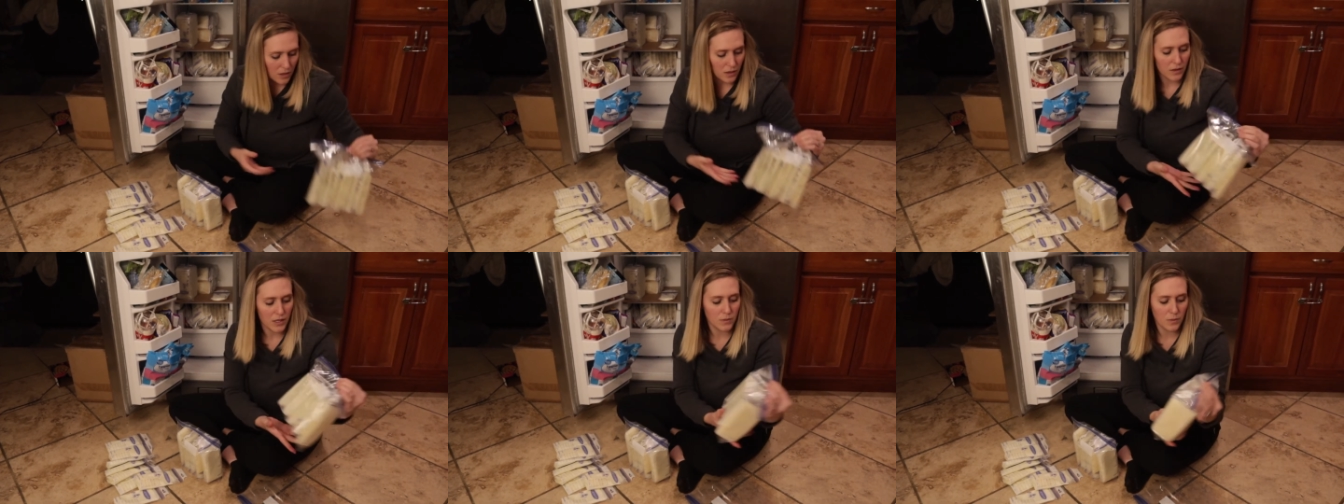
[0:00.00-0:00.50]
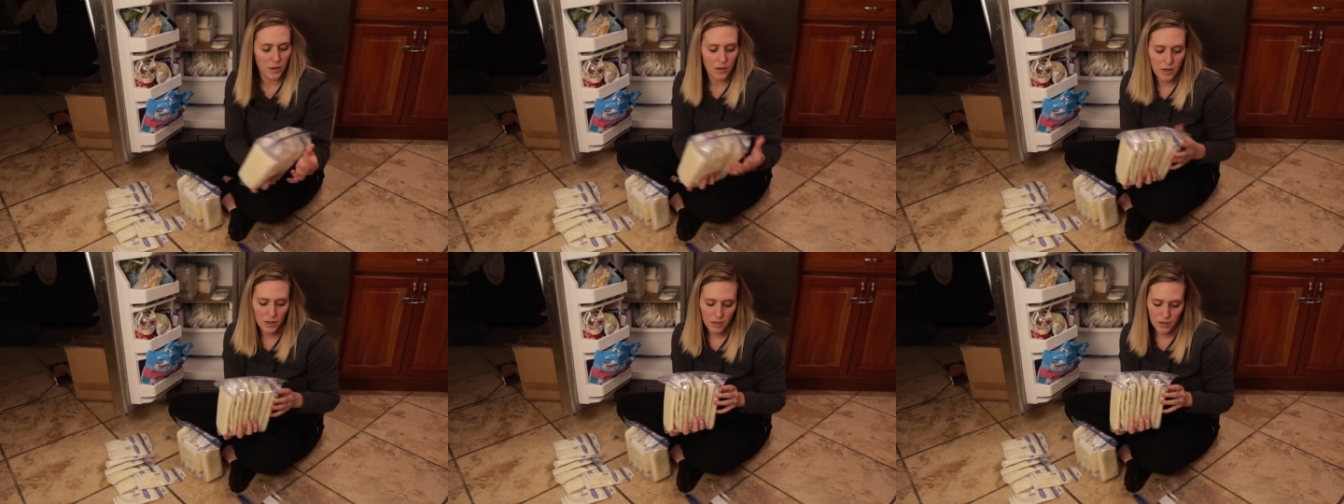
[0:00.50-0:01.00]
And this
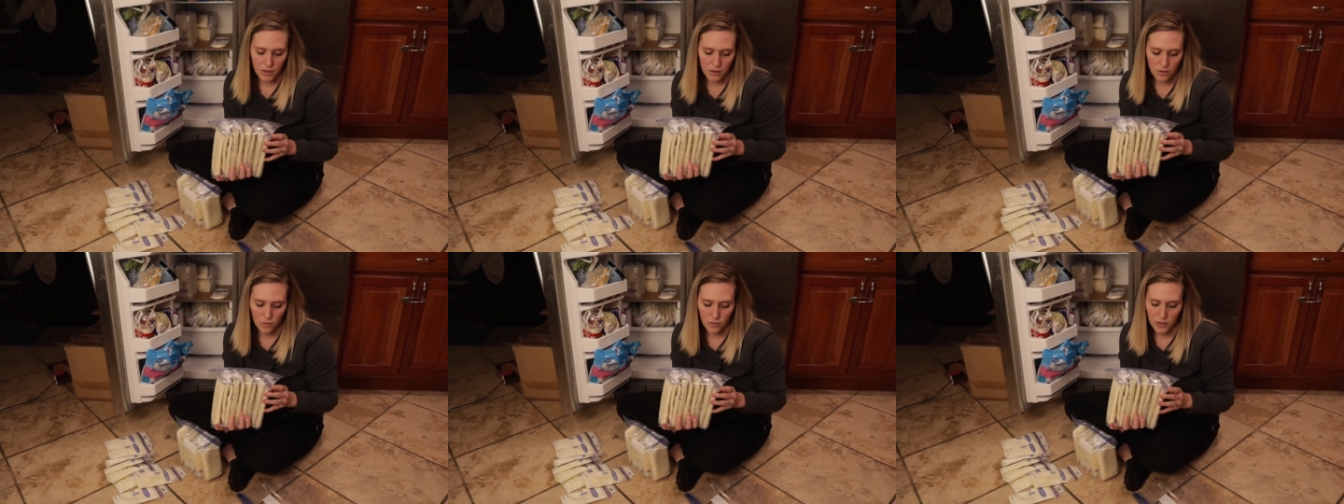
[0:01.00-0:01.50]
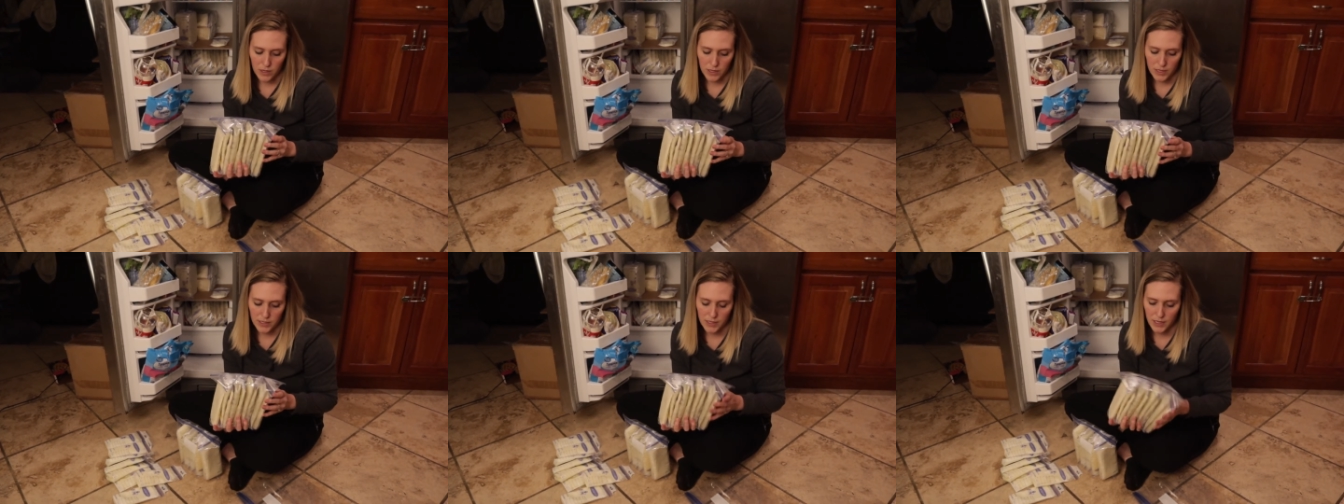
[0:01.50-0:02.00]
one
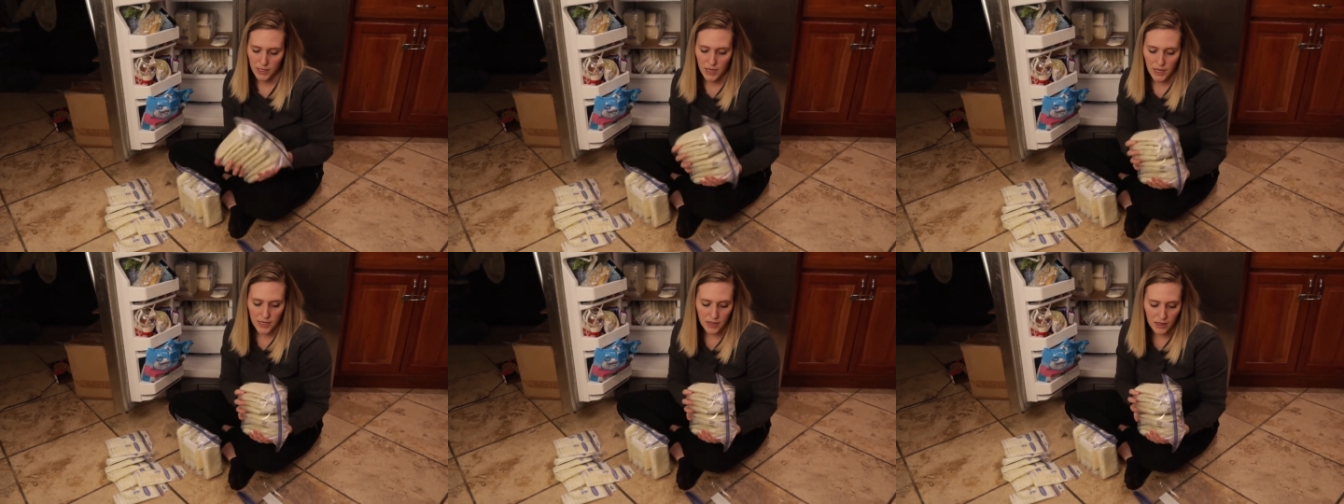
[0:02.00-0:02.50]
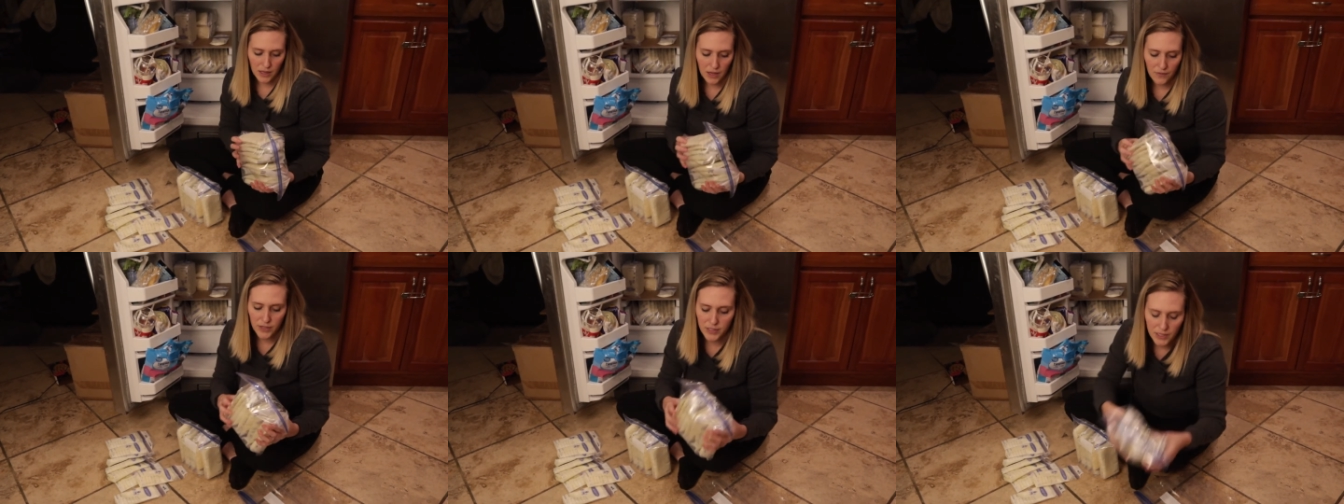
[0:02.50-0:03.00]
was
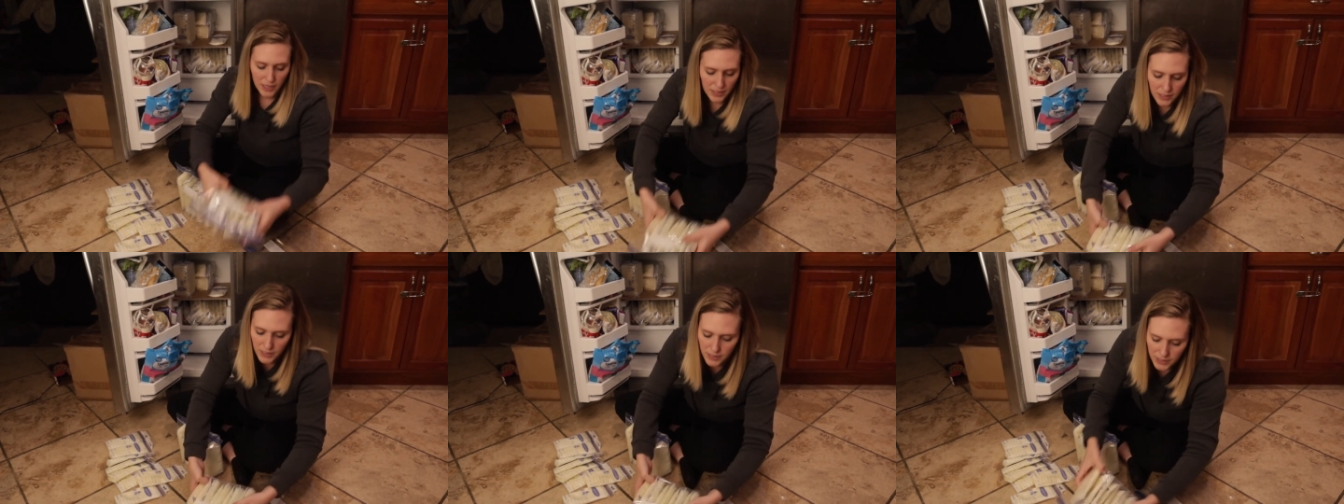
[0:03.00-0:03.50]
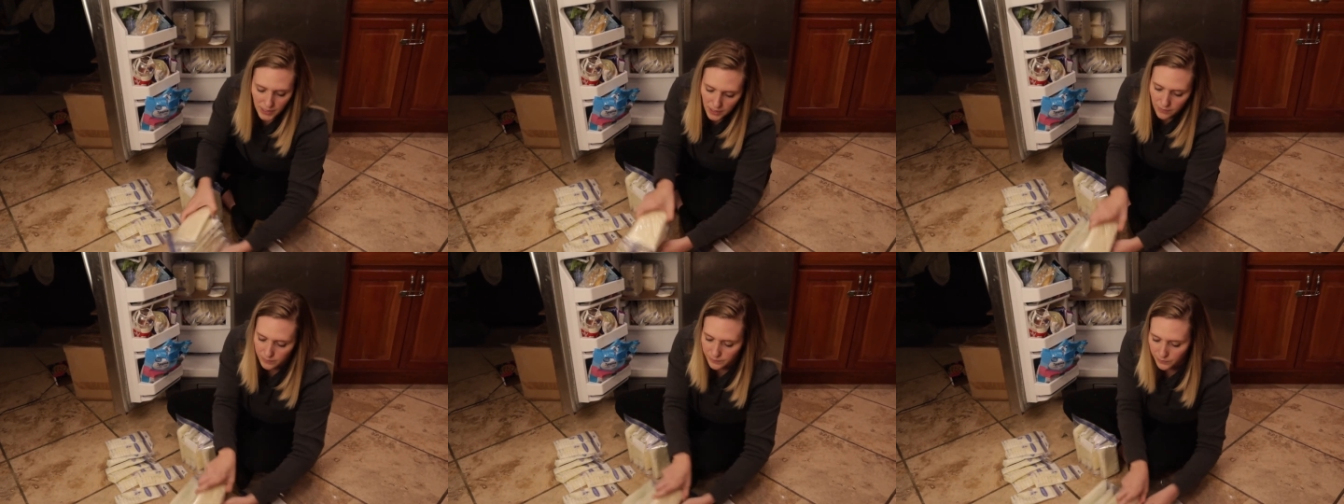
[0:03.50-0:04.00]
9/11 to
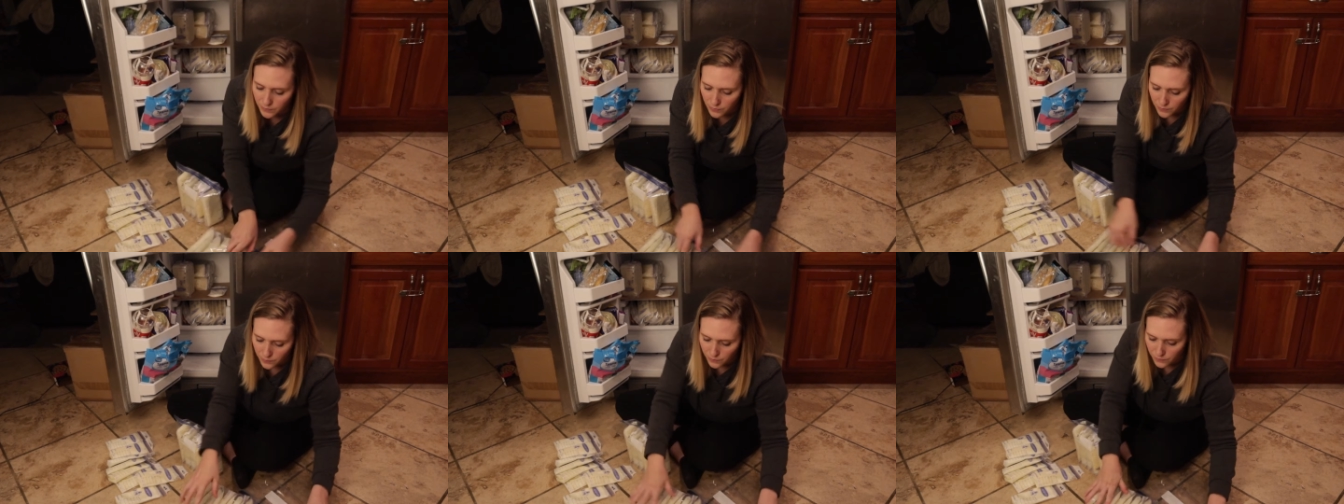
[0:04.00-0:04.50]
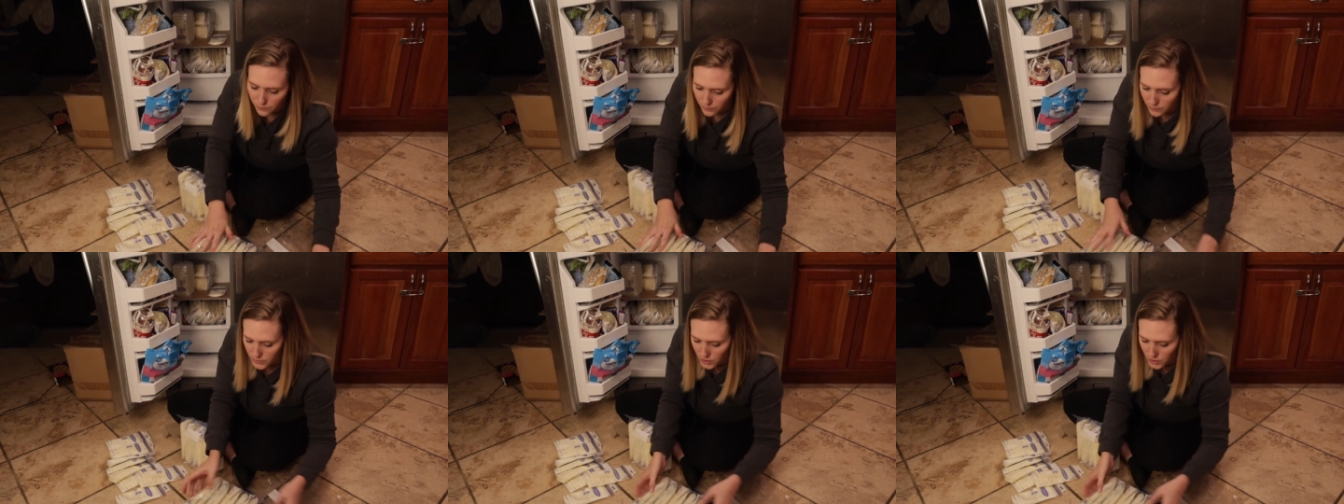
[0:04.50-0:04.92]
9/16.